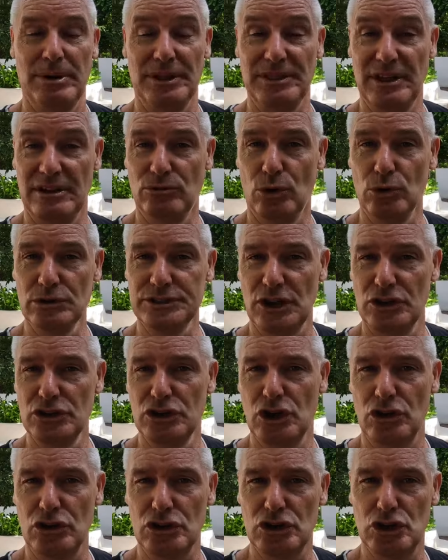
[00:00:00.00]
But they've also
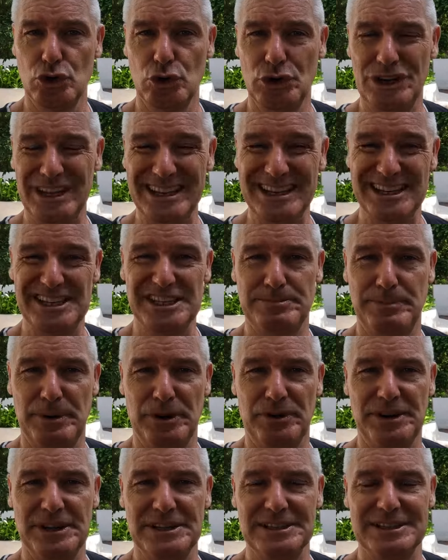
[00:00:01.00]
got good
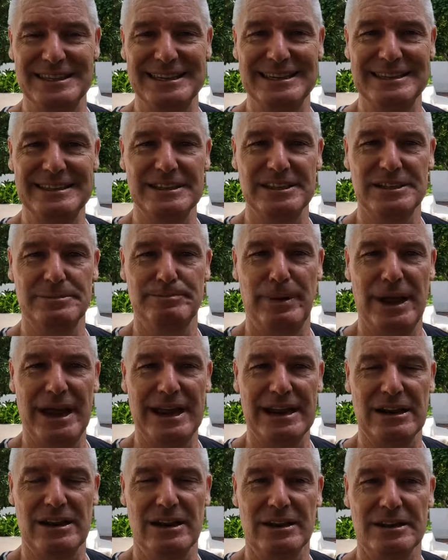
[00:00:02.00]
experience in this
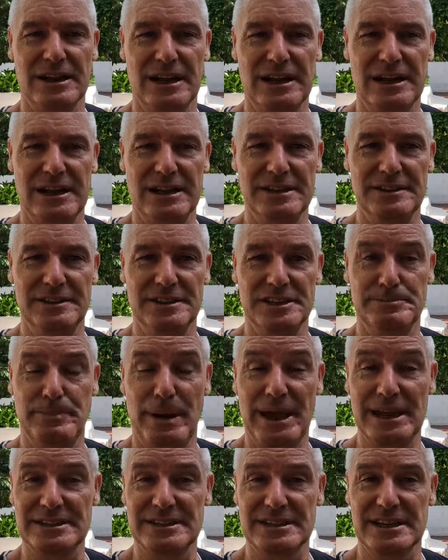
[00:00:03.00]
back in this
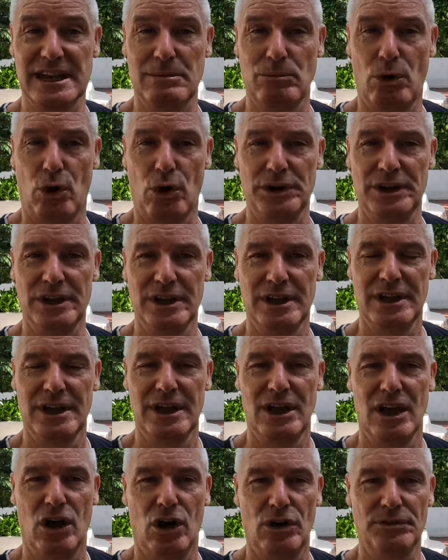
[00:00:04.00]
pack to come on
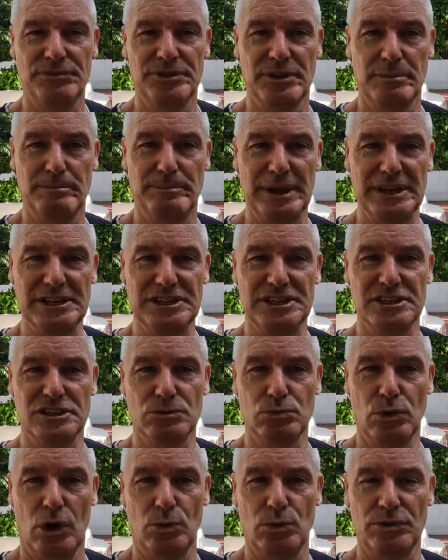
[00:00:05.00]
off the bench
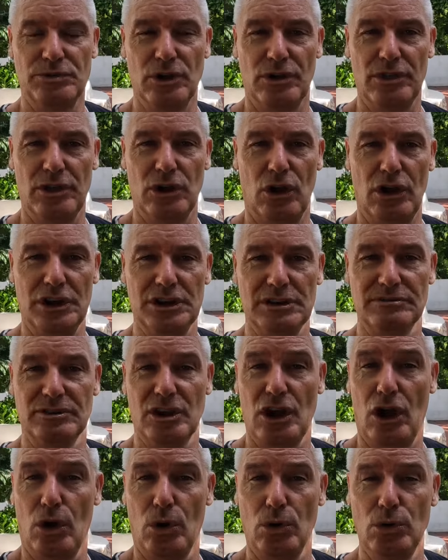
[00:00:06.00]
as well. We've got the like
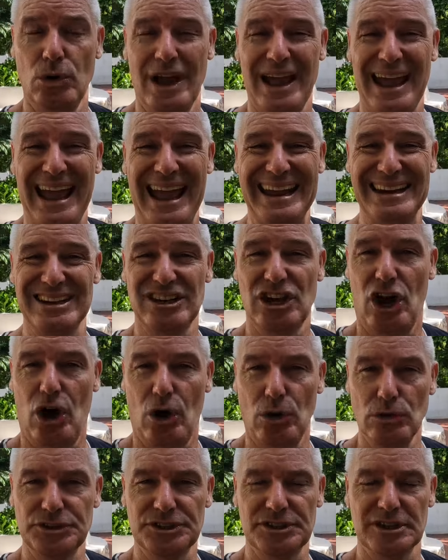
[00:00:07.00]
of Cole and
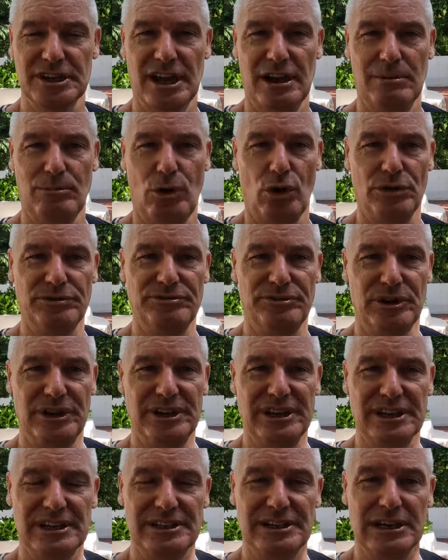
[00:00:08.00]
Coles to come on for
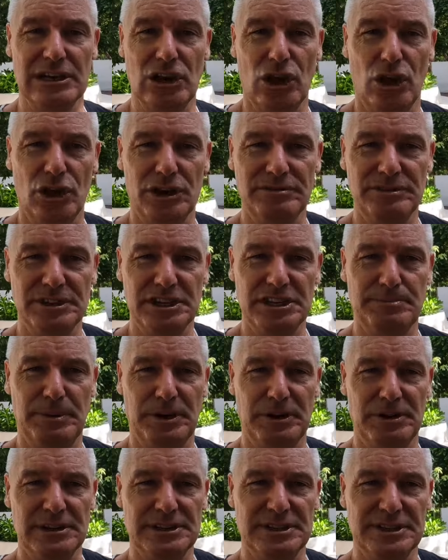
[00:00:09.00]
England, a lot of
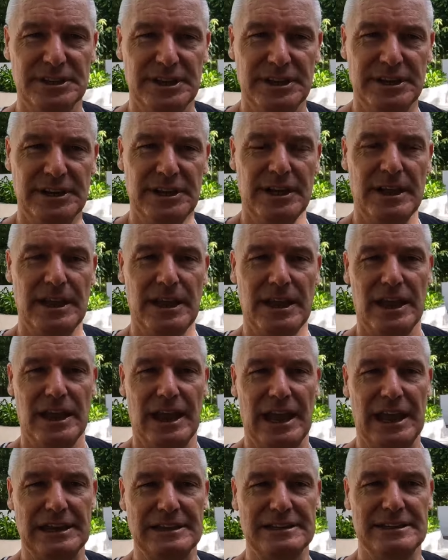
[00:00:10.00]
experience there,
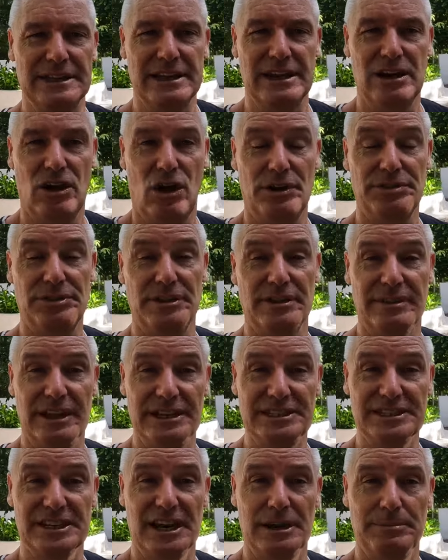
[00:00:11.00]
and I think
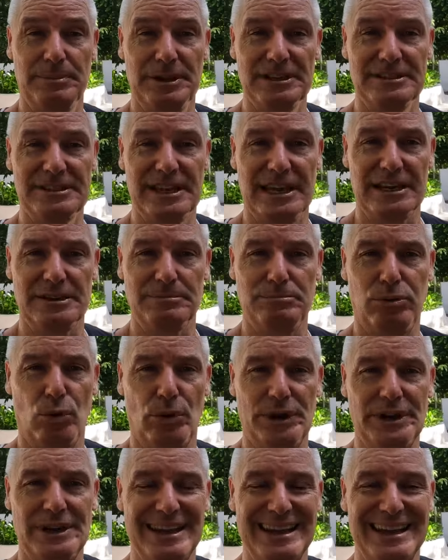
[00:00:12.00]
that's going to be a telling
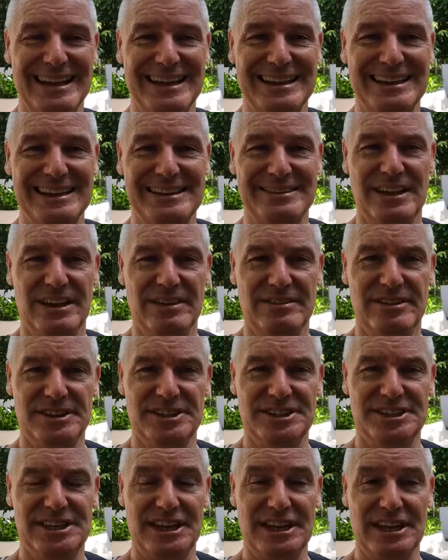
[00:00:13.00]
point in the
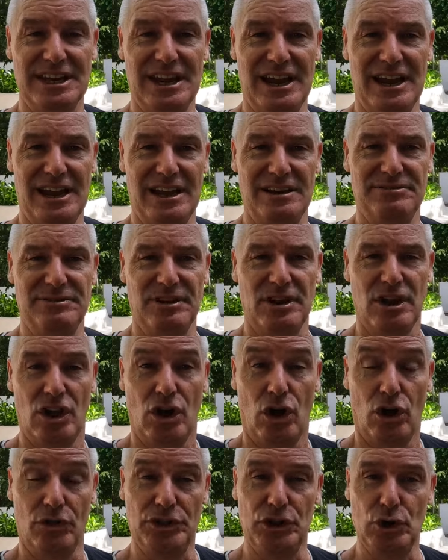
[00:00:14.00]
second half.
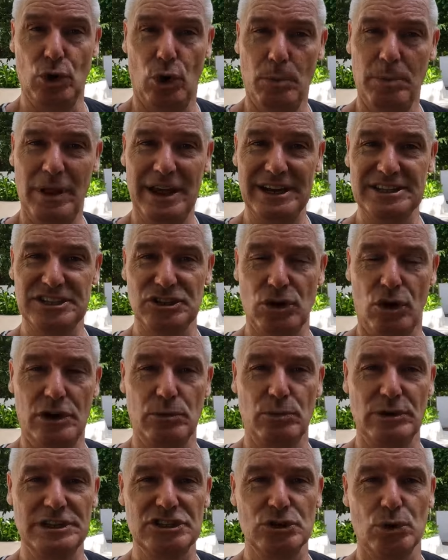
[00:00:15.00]
On the All Black
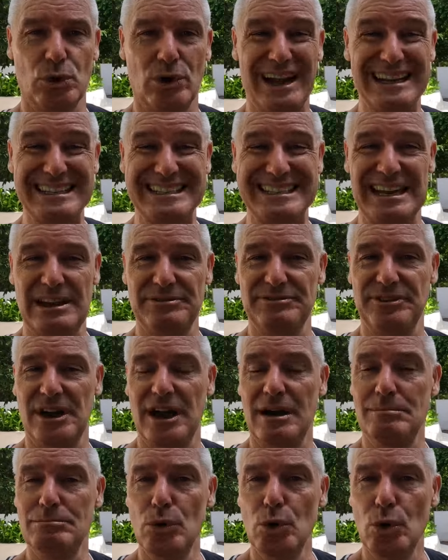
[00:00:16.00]
side, we saw
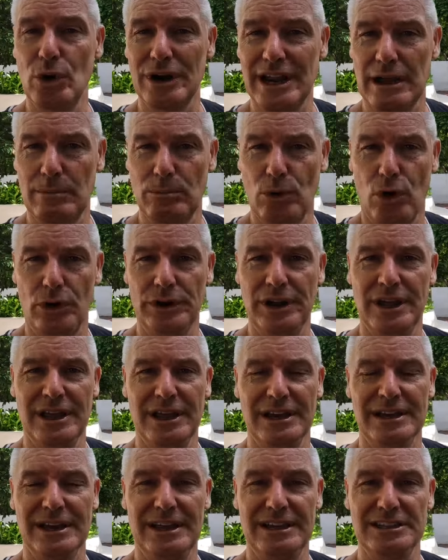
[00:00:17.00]
Asafa Amua come on
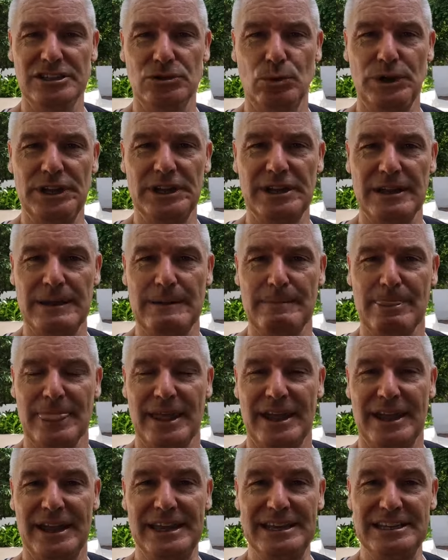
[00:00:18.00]
last week.
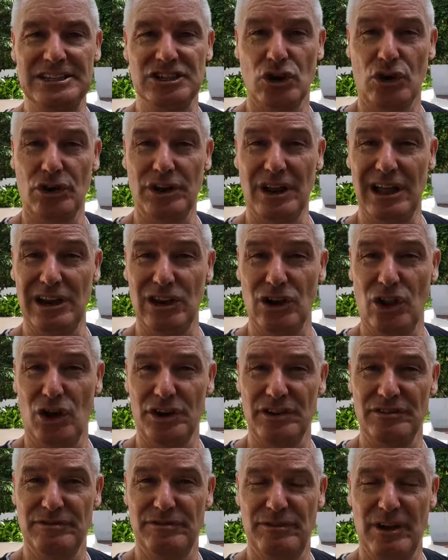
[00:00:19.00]
He's got a
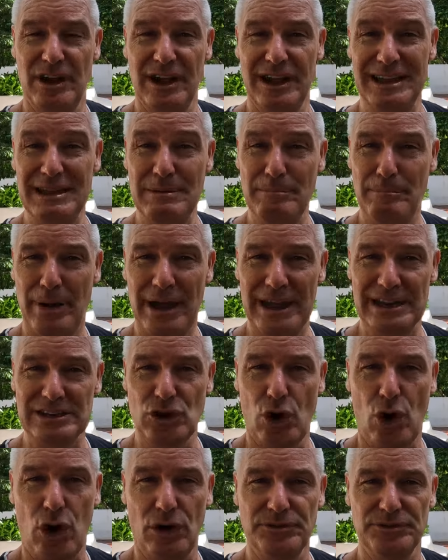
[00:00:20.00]
lot of
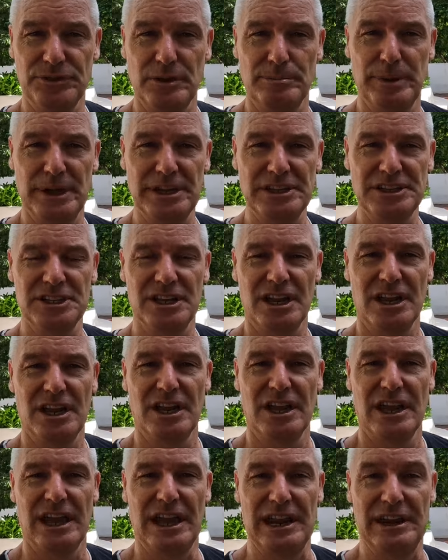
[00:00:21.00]
impact off the bench,
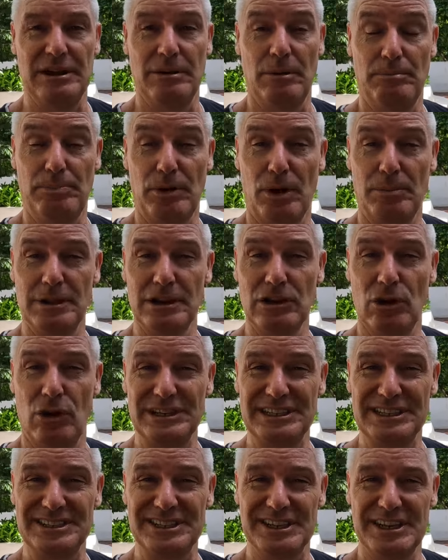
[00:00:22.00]
and probably
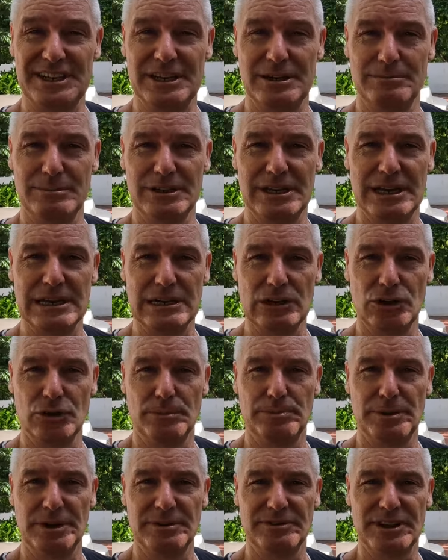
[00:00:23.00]
like to see him get a
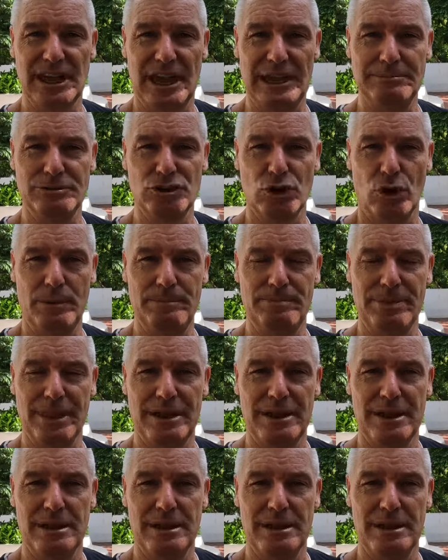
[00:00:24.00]
little bit of game time.